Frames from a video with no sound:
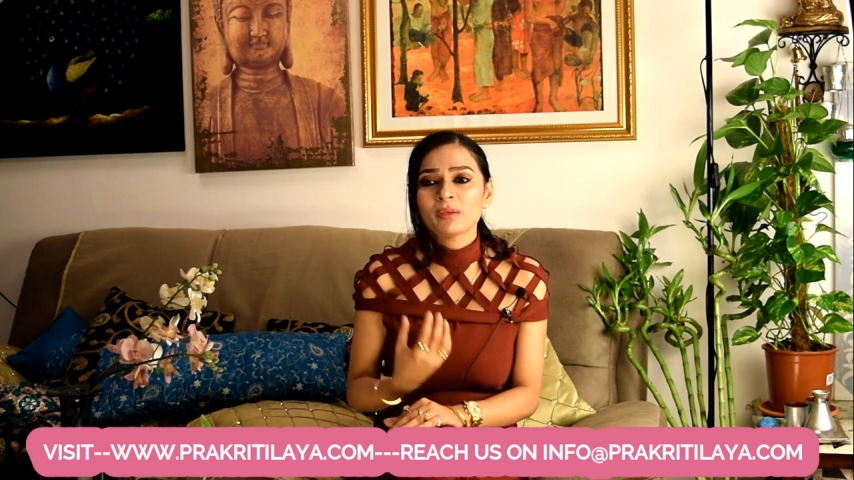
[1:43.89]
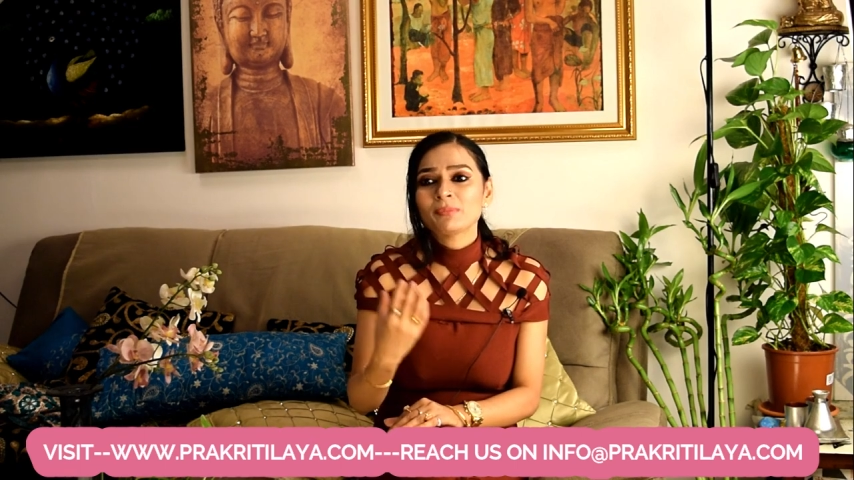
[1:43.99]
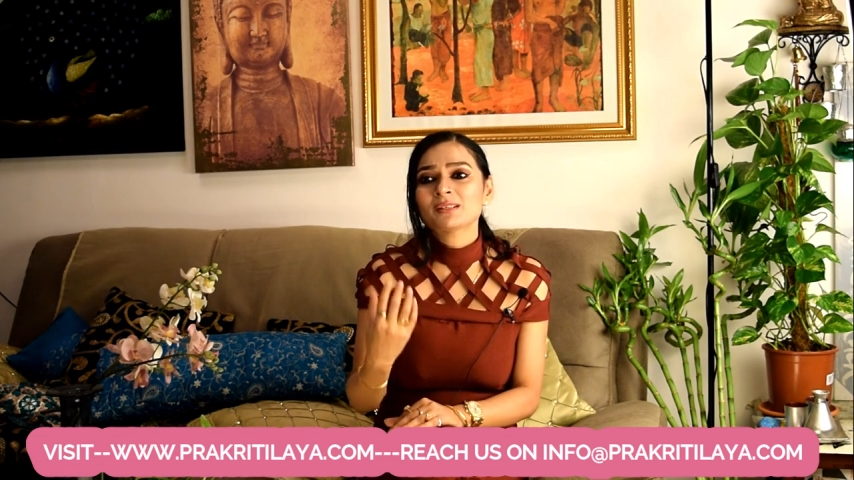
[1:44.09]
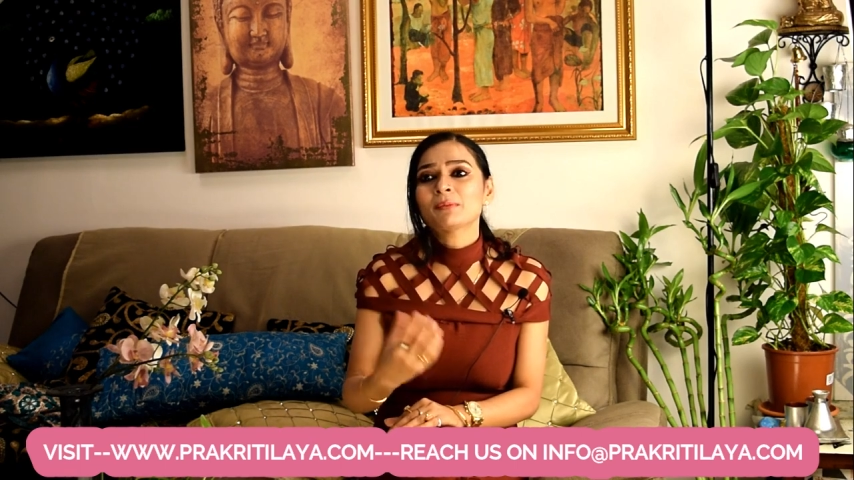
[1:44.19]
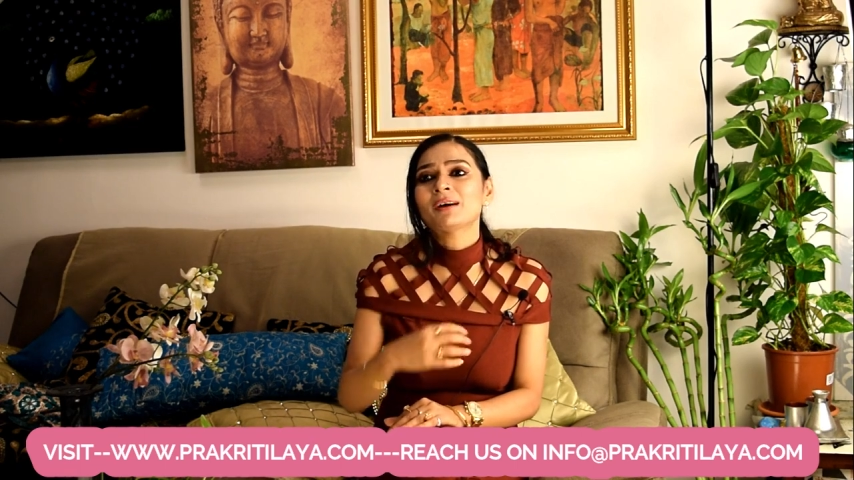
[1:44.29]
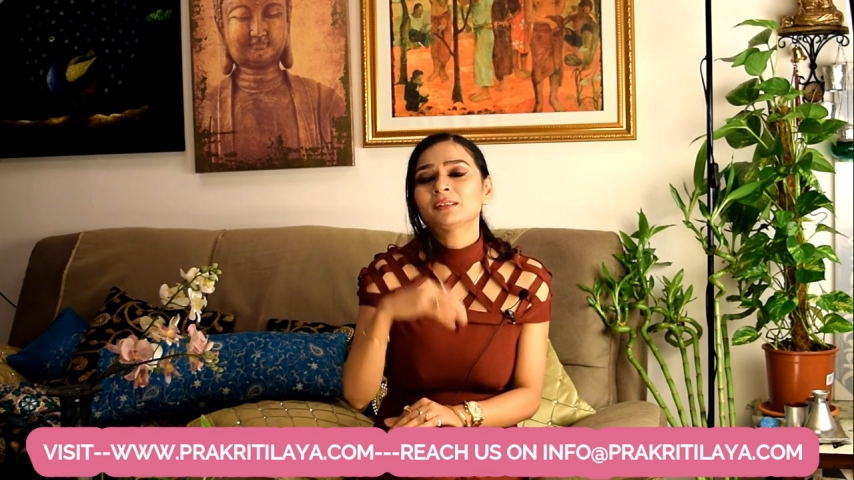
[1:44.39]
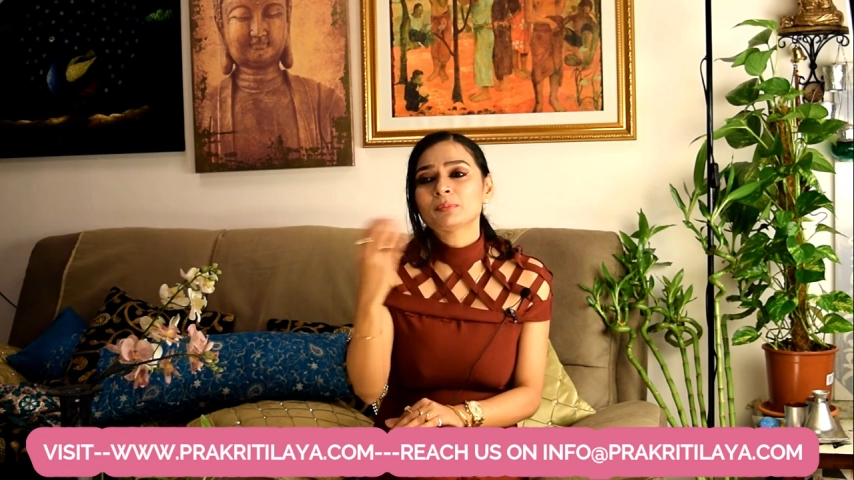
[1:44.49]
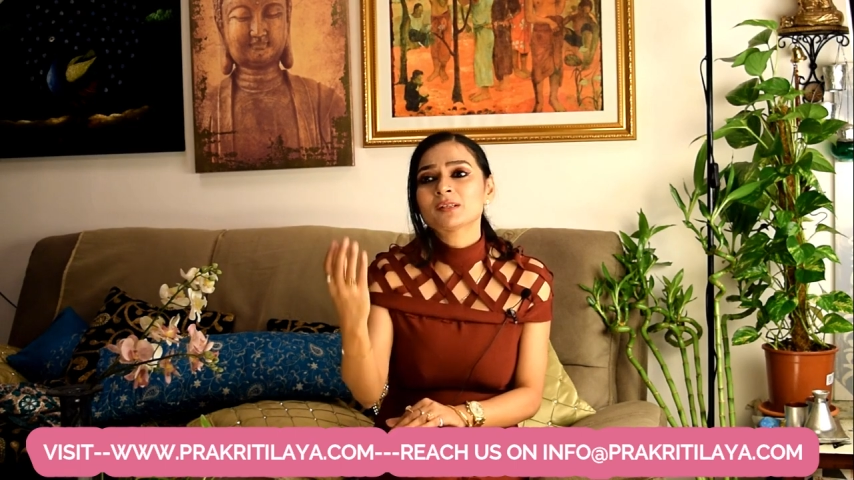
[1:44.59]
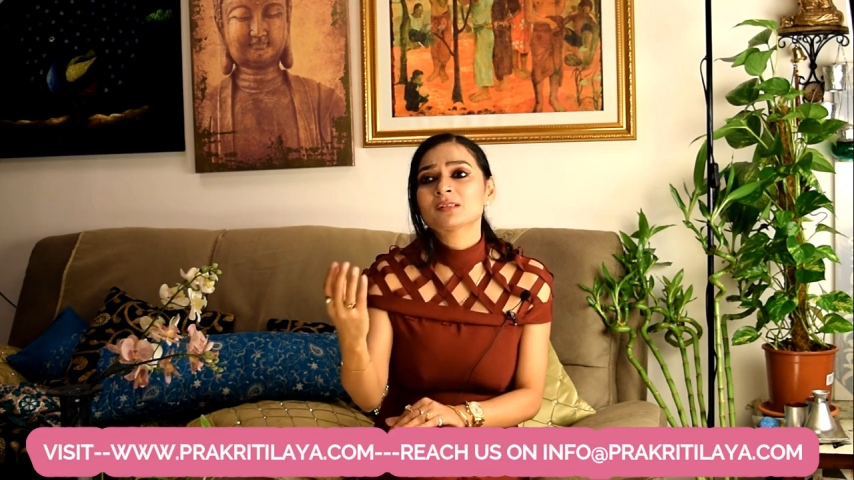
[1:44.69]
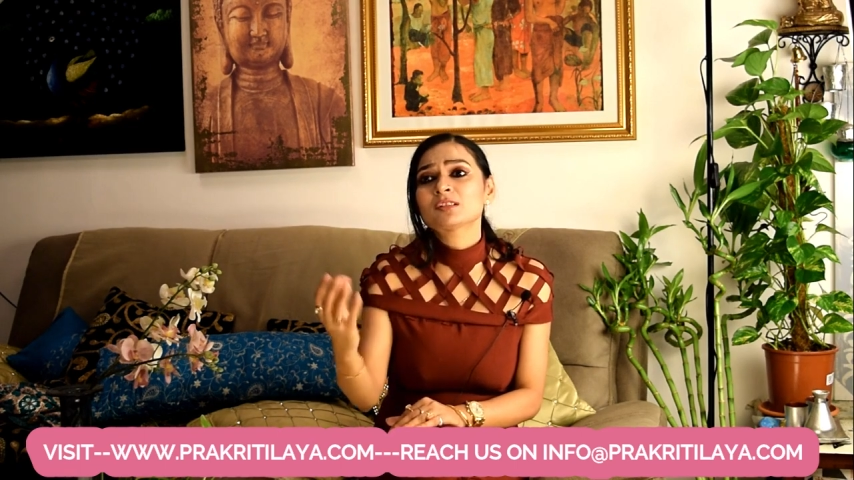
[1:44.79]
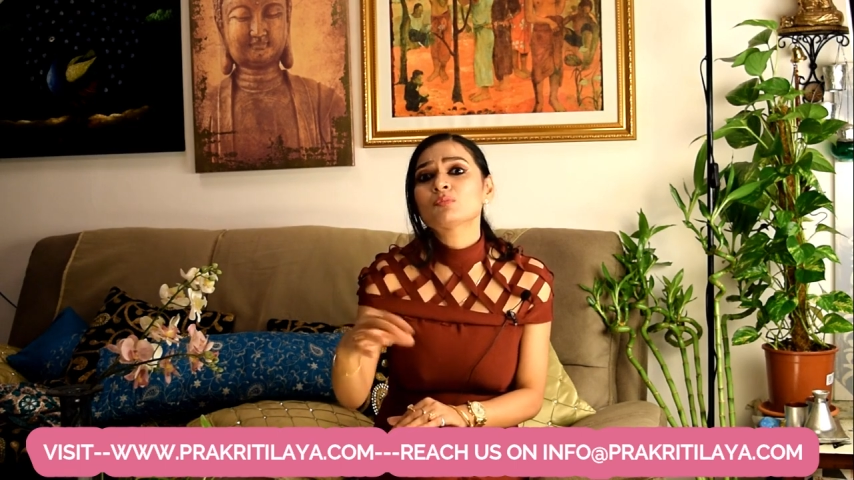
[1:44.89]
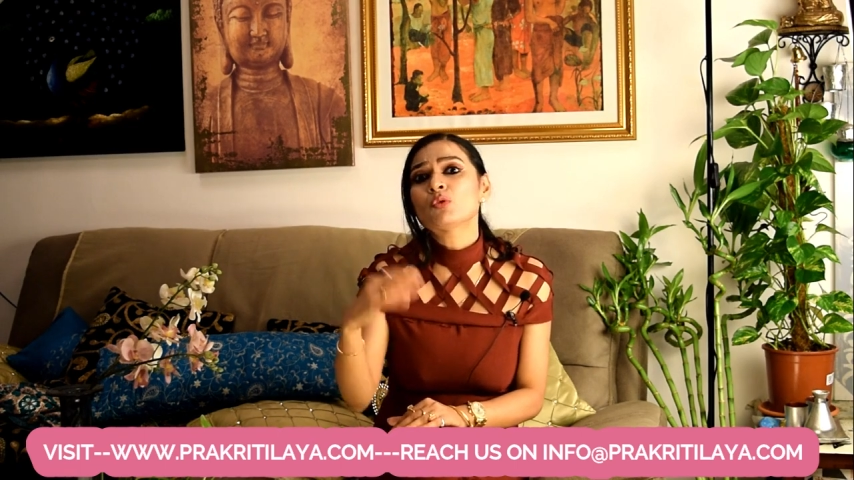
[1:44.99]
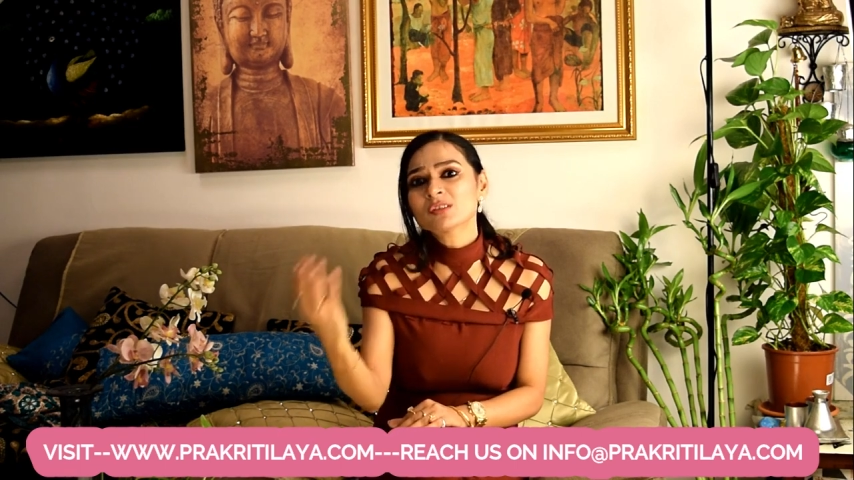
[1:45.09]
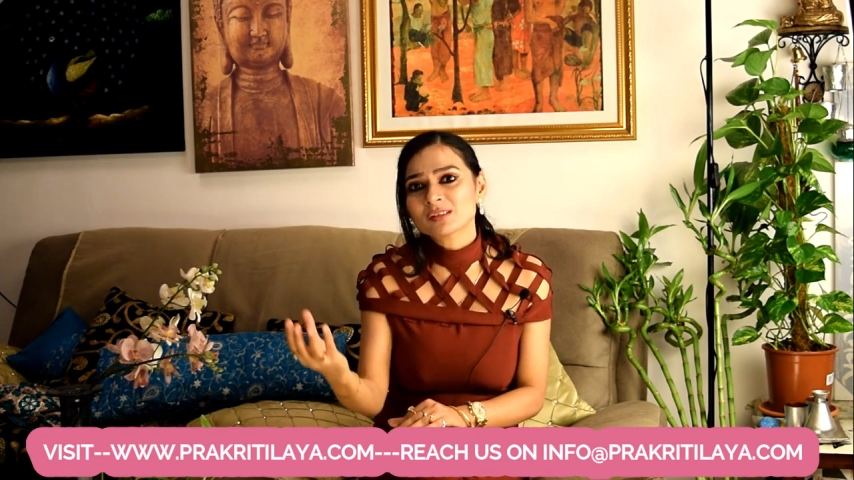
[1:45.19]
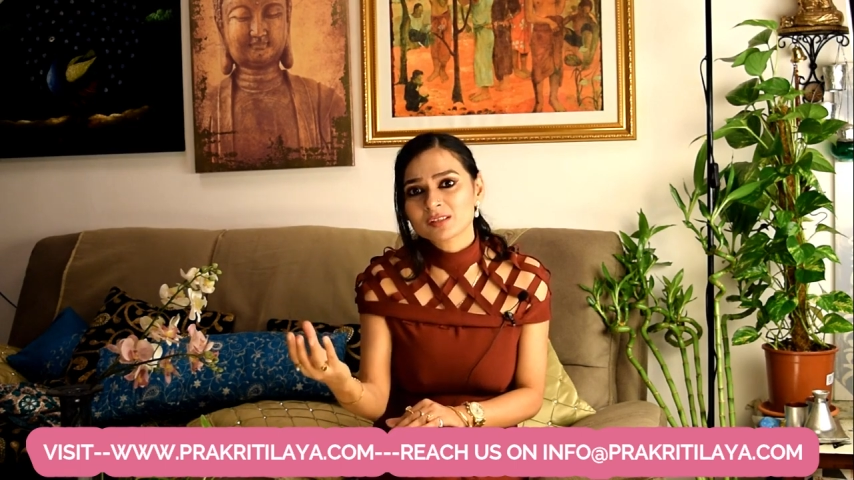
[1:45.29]
maybe some other person is
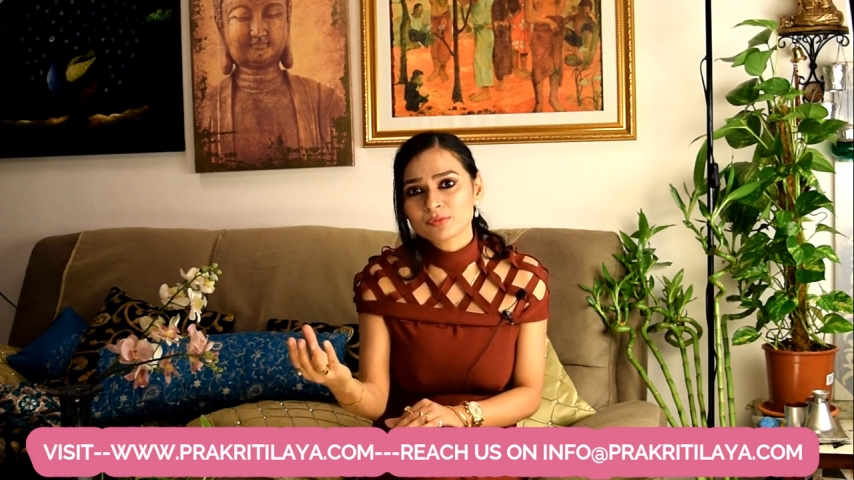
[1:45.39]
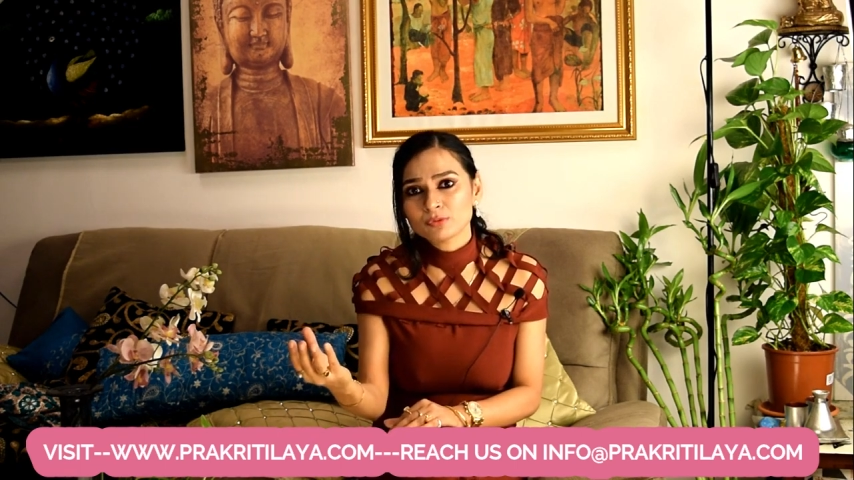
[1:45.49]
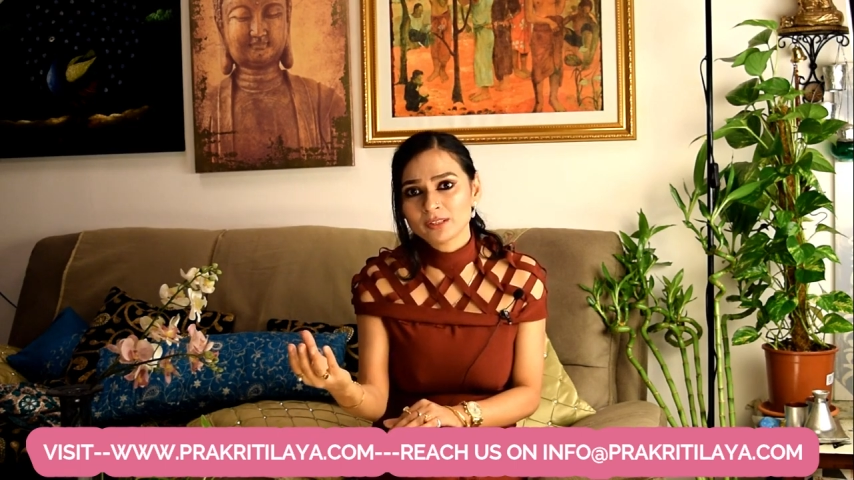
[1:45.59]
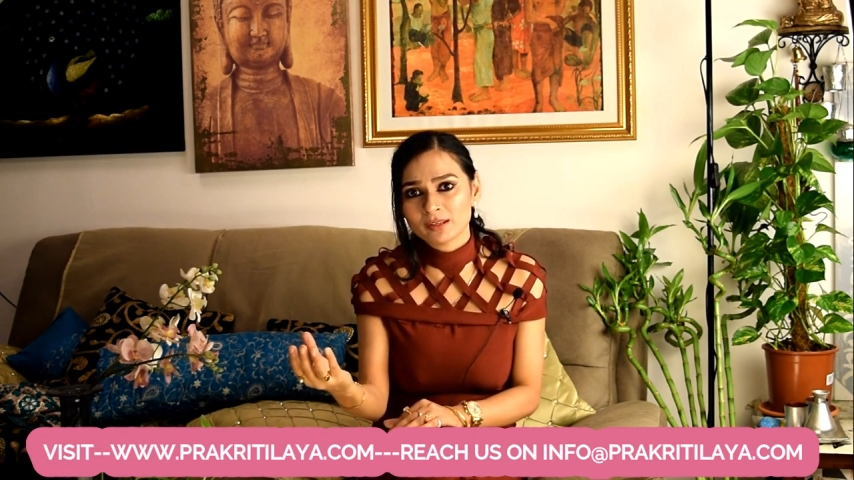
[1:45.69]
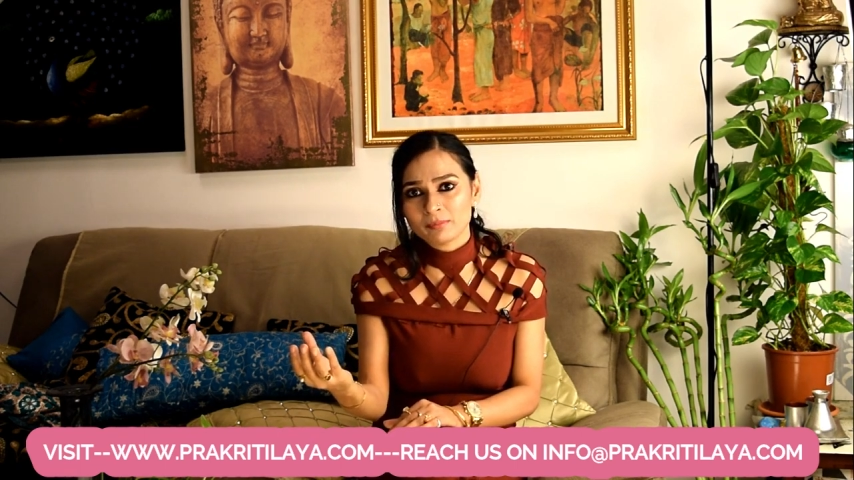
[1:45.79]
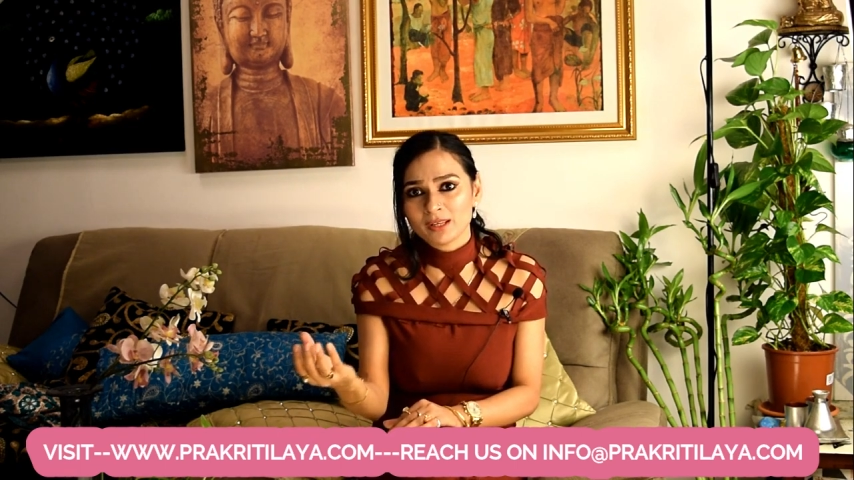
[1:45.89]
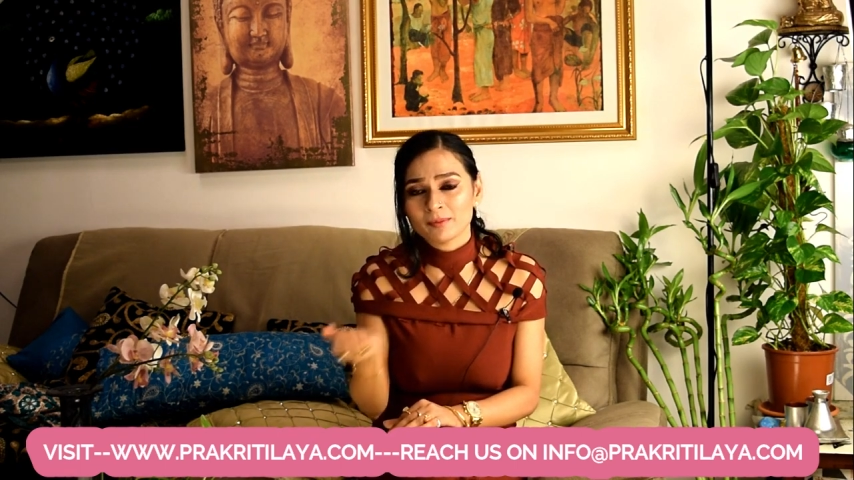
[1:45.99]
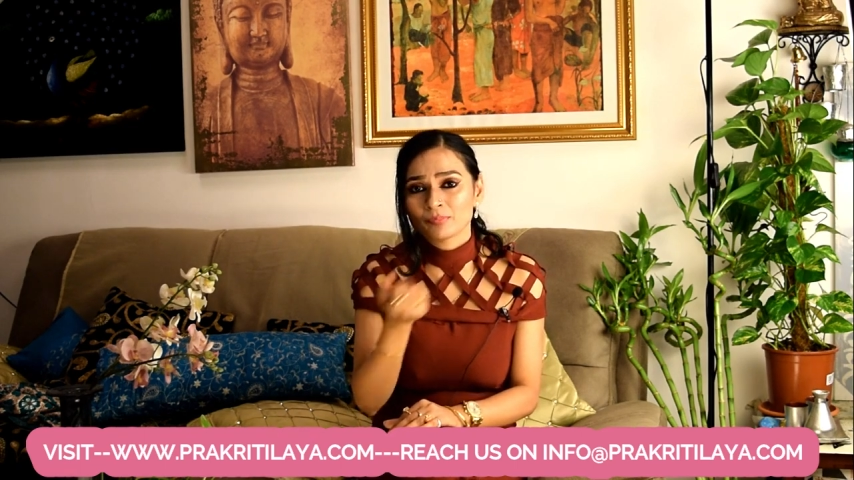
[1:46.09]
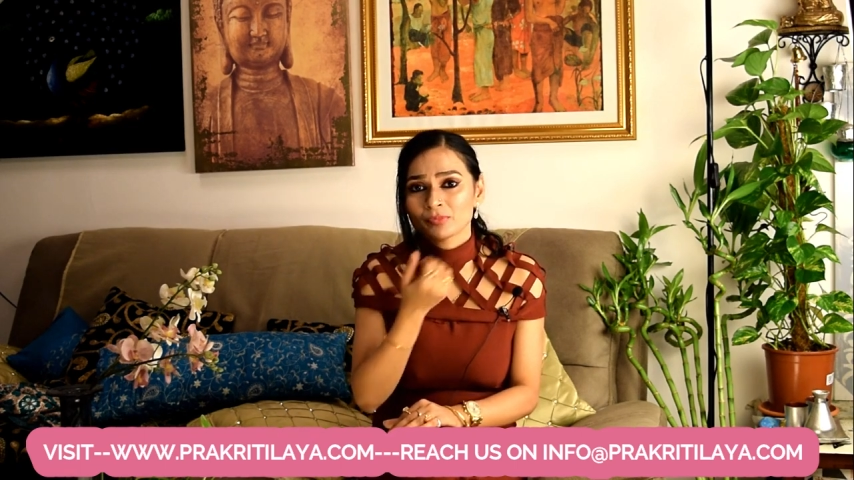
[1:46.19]
more successful than me.